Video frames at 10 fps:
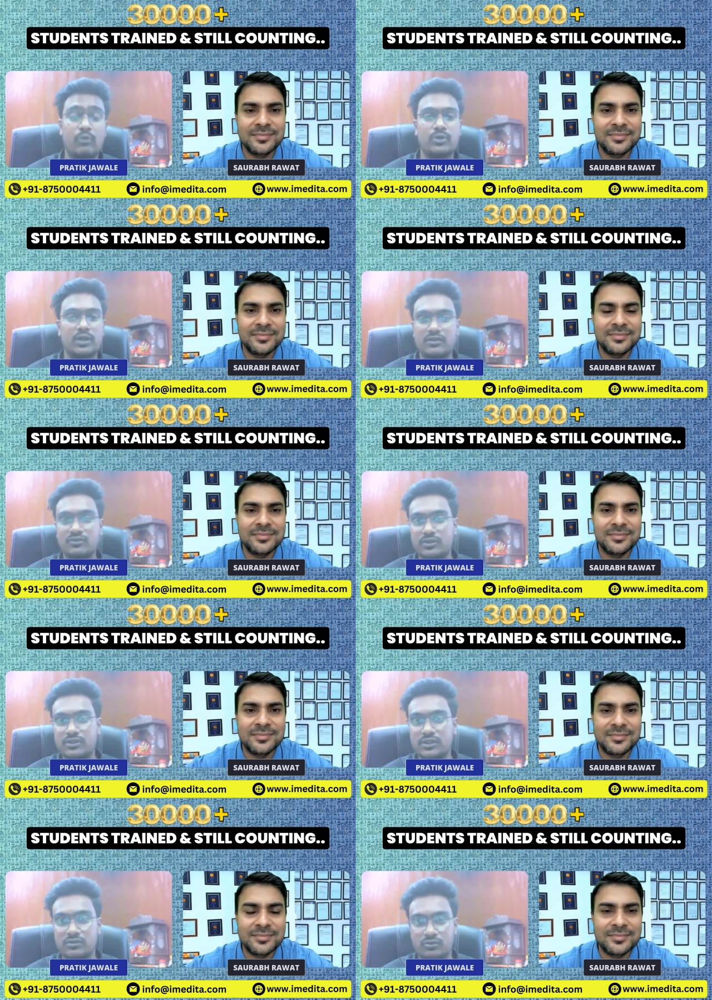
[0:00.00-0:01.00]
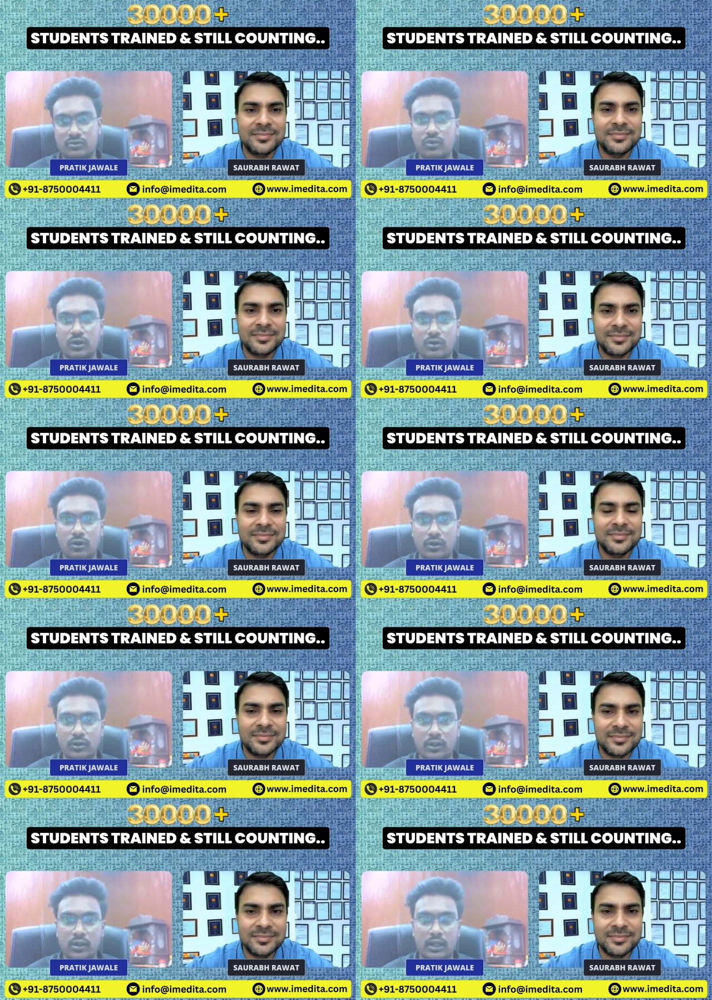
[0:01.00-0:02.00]
Speaker 1: router and switches to work on.
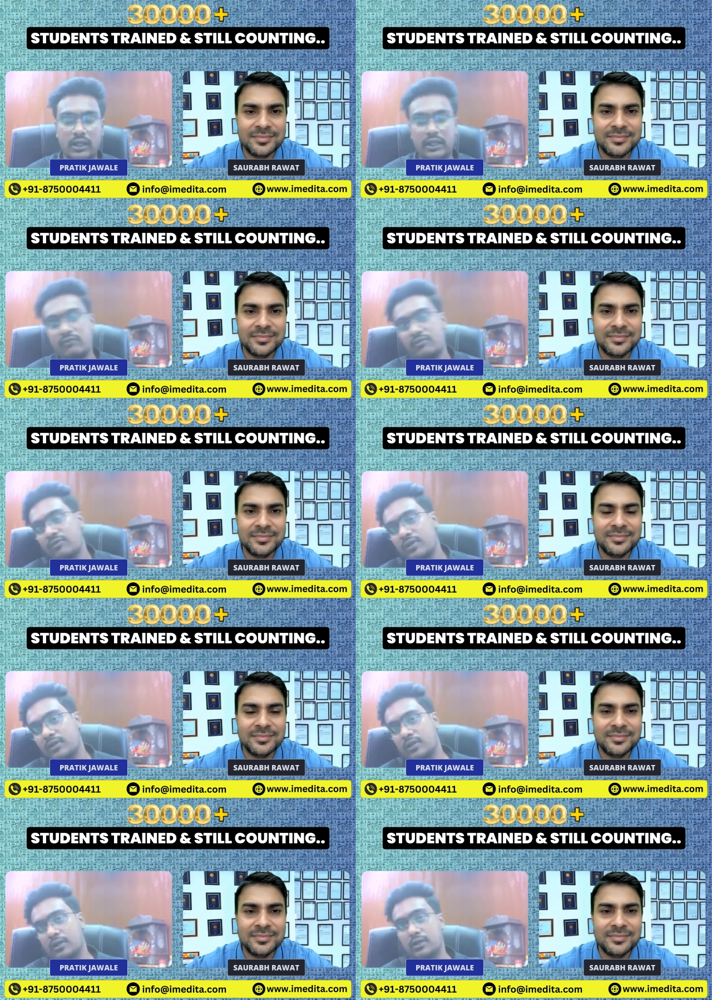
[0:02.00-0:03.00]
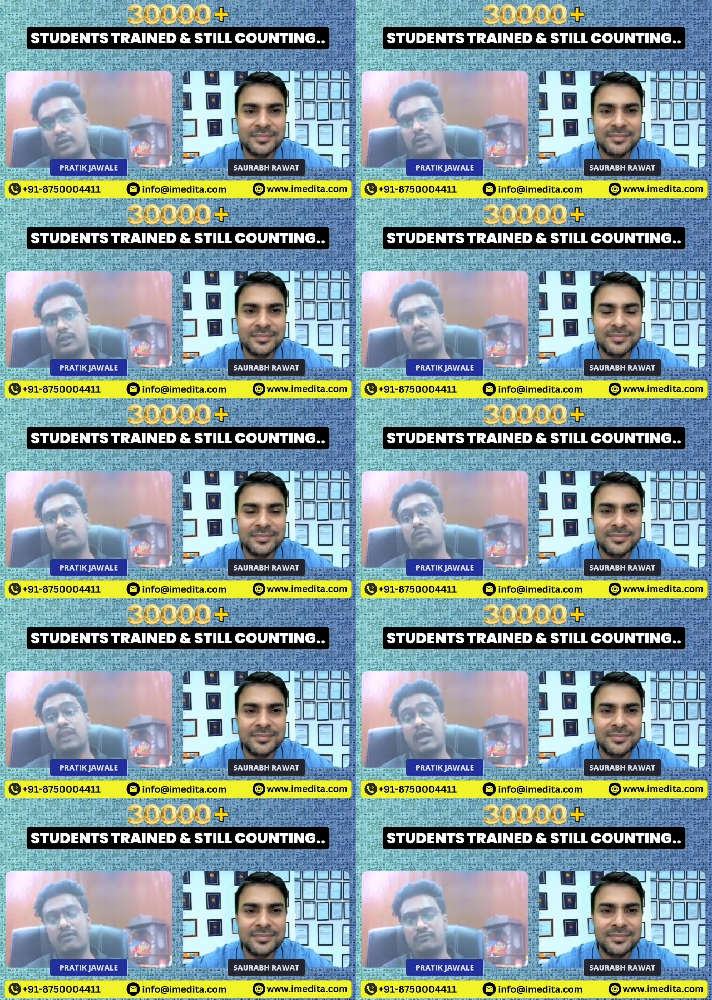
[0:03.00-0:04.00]
Like everyone, uh, like
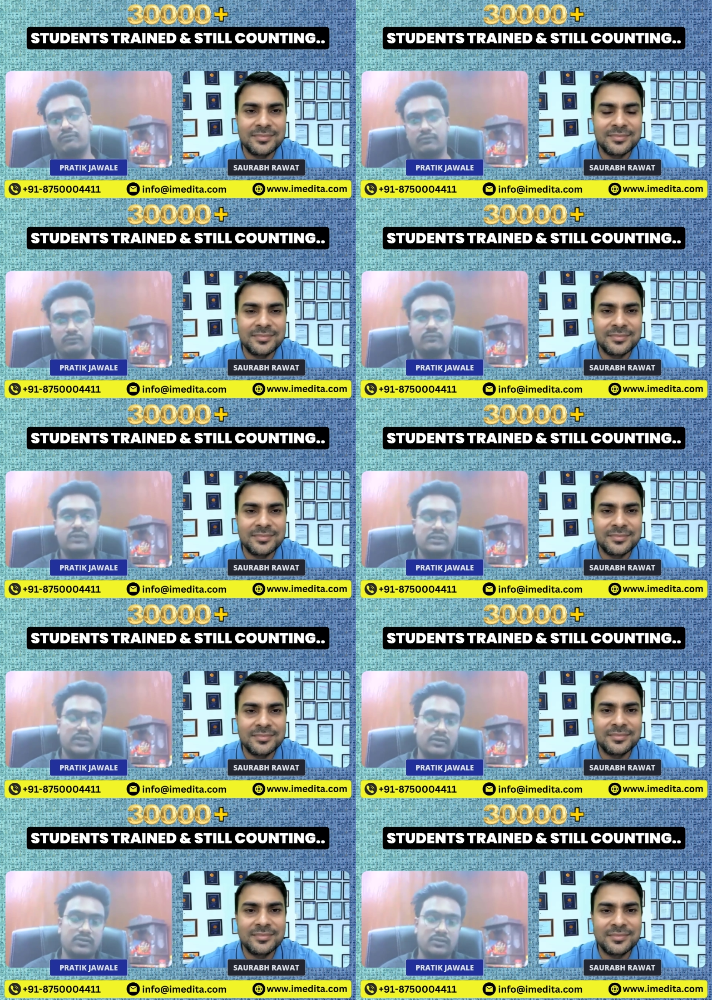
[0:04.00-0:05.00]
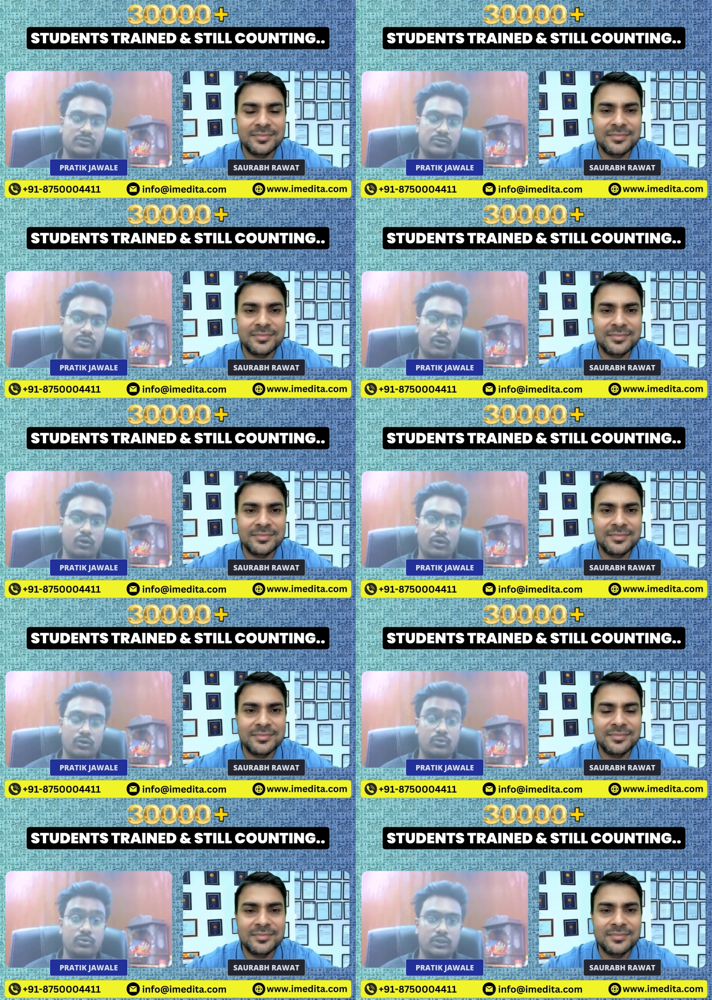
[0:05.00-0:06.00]
will have the chances to uh,
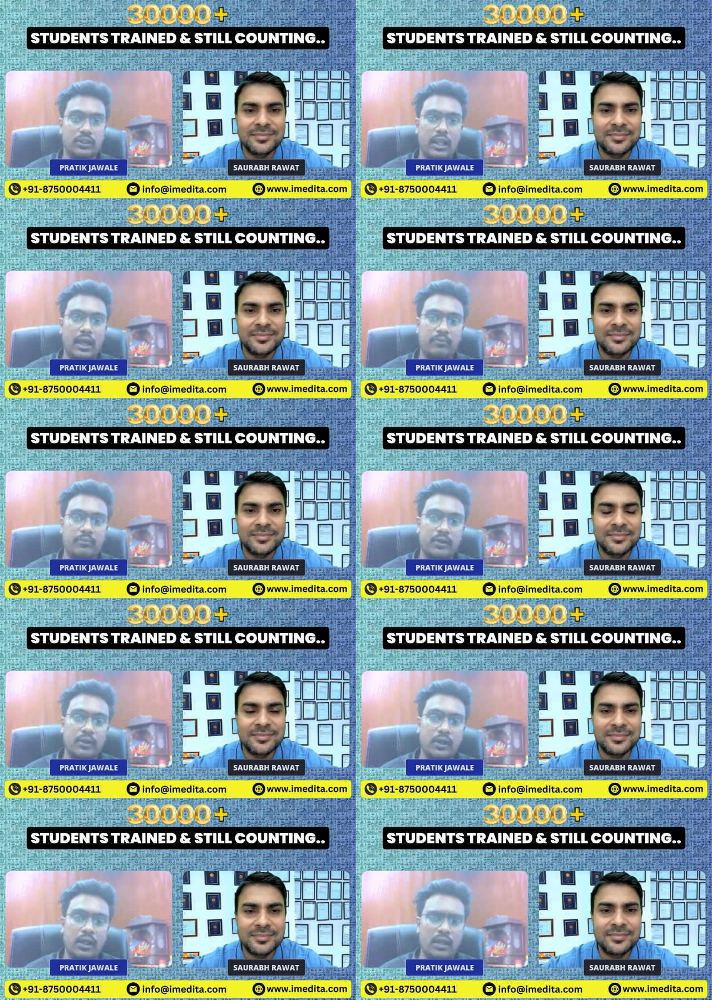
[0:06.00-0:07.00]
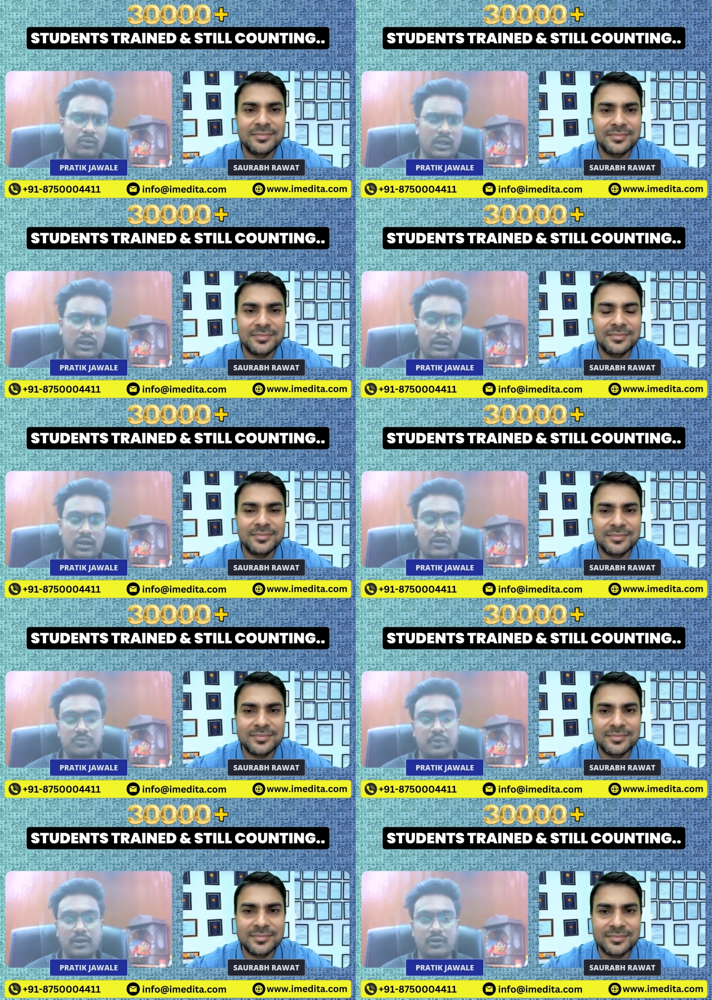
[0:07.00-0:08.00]
do in the lab. You can uh,
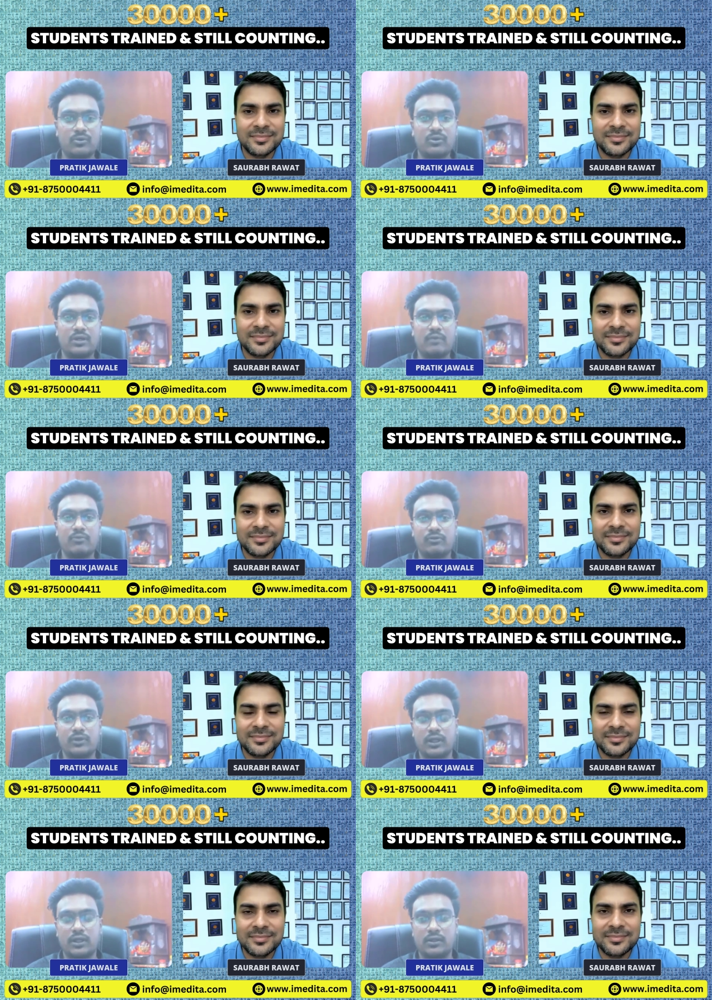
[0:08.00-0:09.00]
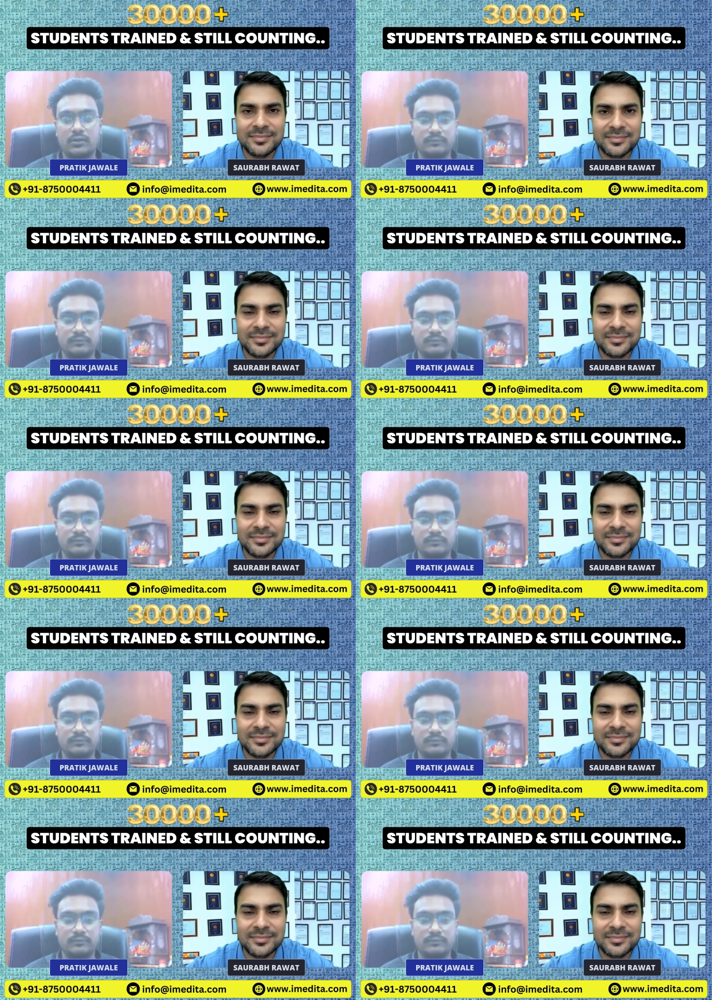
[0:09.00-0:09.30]
spend a good time over here.